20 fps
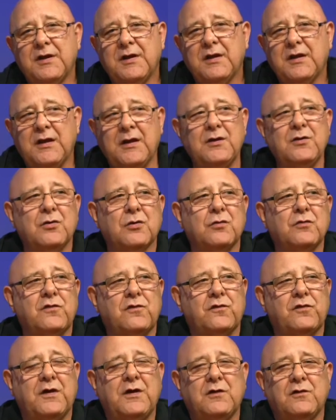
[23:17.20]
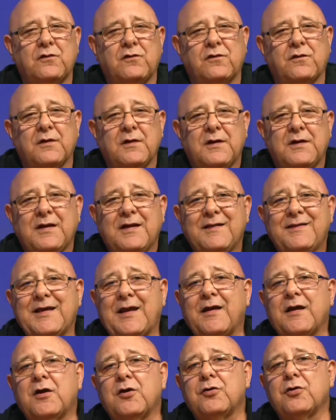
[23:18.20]
in those seats
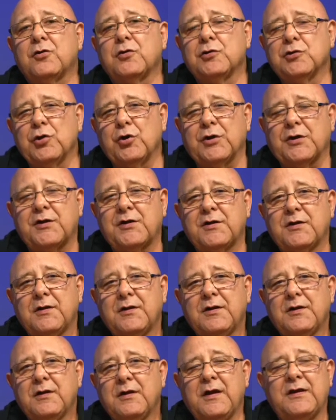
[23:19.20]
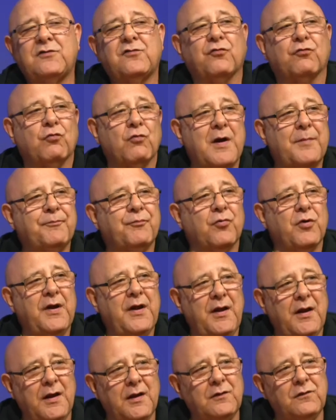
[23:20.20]
that are going to look. It's
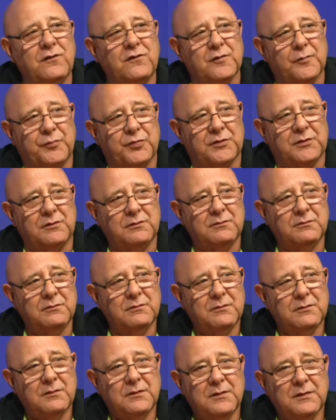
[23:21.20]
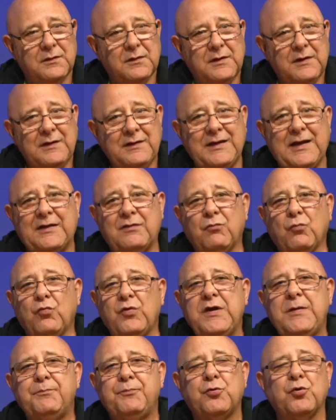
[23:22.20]
reprehensible that
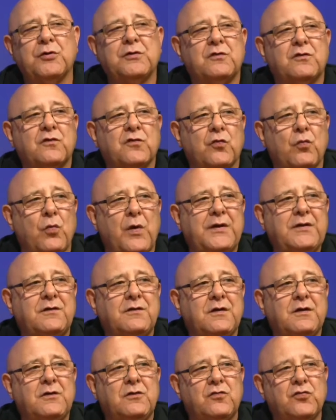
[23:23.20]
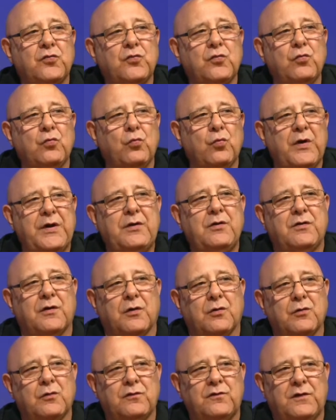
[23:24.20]
we put twenty-two
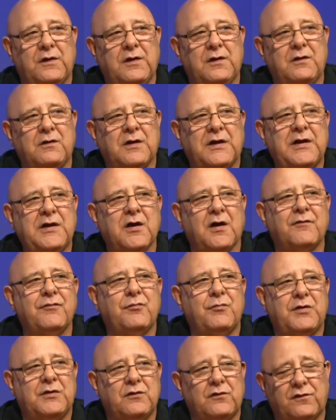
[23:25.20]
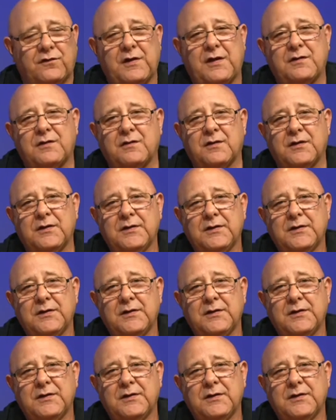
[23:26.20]
windows in the government center,